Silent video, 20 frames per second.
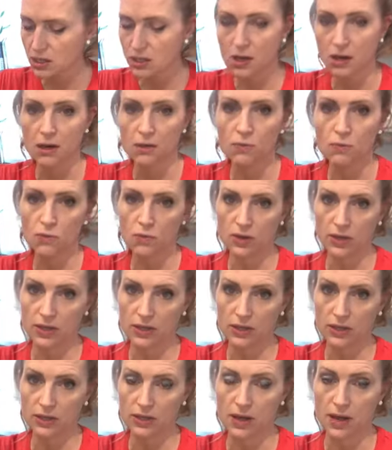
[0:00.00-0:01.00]
come
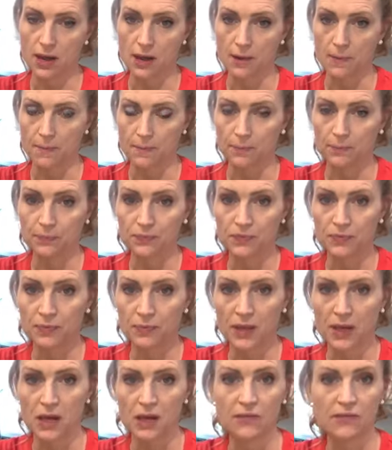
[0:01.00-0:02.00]
with kind
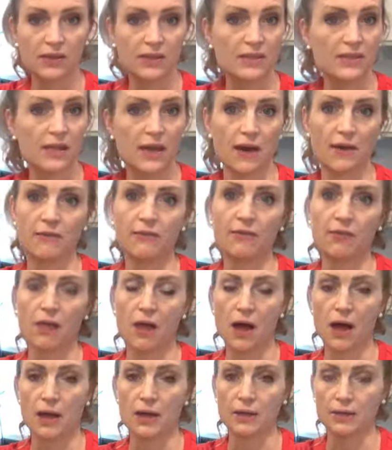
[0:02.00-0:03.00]
of the
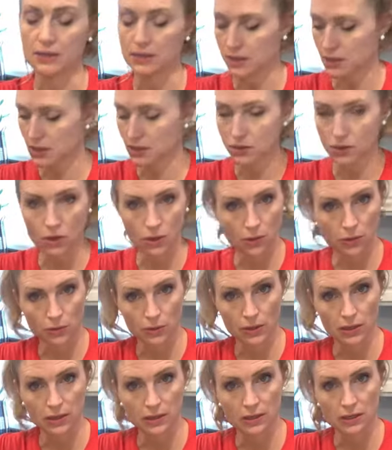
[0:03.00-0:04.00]
Teflon
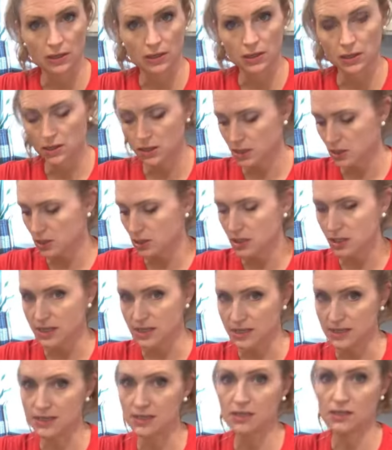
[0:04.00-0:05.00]
coated,
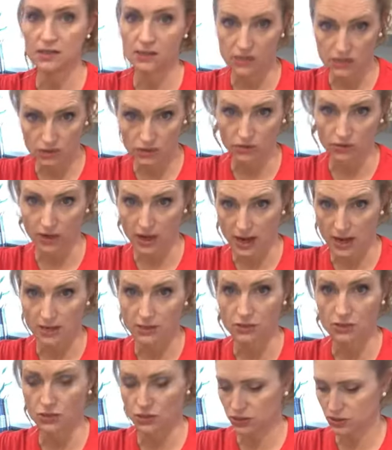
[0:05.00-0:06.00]
easy to
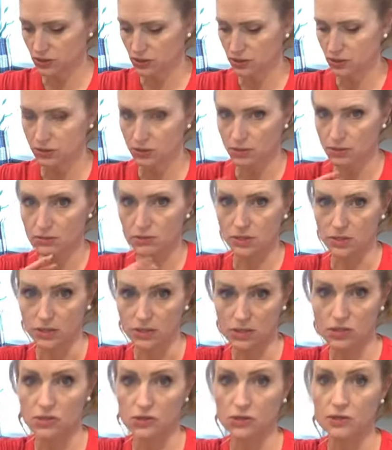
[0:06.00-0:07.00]
scratch
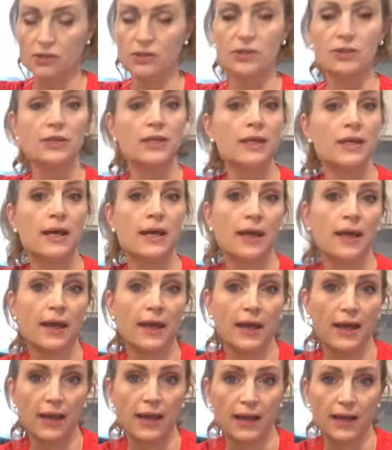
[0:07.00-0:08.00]
insert.
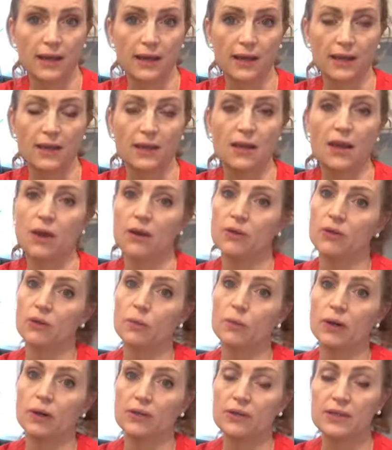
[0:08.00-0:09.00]
And in health
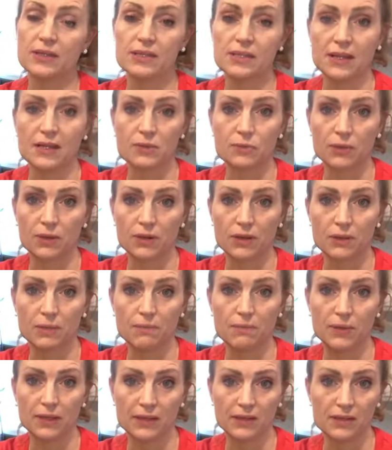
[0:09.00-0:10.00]
and wellness, that's one of the
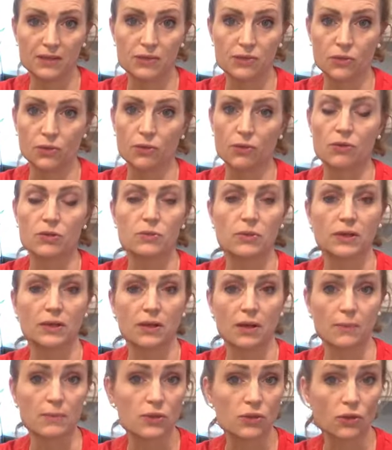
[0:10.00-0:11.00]
biggest no-nos when it
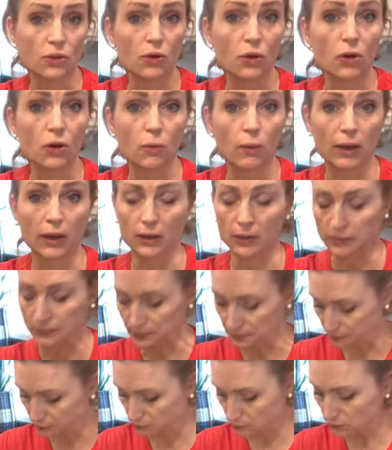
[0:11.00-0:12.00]
comes to cookware.
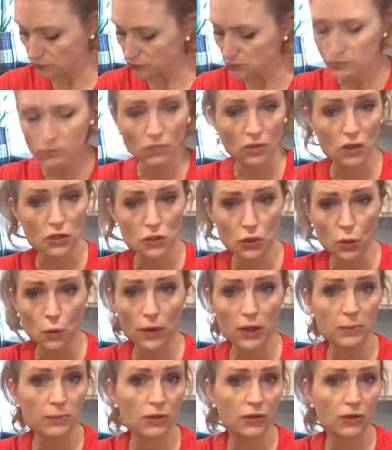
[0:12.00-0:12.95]
You don't want